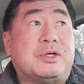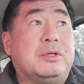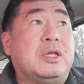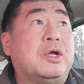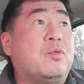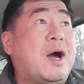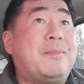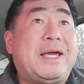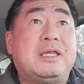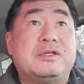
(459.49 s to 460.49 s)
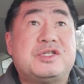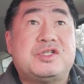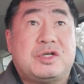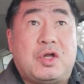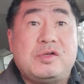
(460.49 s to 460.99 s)
You know, you want to make it
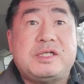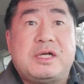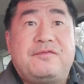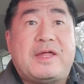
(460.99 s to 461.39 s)
close enough